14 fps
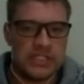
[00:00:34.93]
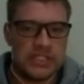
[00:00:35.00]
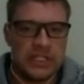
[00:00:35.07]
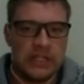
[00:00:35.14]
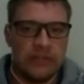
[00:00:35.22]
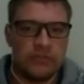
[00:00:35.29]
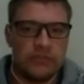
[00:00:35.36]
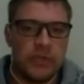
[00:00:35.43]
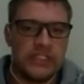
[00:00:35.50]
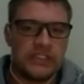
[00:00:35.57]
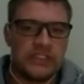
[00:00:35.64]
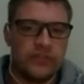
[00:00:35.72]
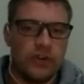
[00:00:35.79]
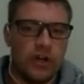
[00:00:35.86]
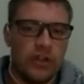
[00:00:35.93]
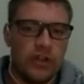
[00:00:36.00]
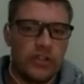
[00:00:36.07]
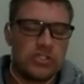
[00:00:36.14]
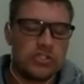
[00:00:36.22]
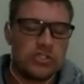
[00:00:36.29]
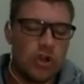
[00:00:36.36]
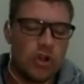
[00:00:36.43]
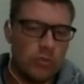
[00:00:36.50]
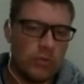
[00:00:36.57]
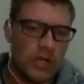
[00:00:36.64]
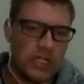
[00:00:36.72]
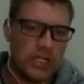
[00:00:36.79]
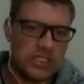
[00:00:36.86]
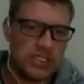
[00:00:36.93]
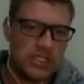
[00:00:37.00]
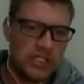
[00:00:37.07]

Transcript: loved by his father so much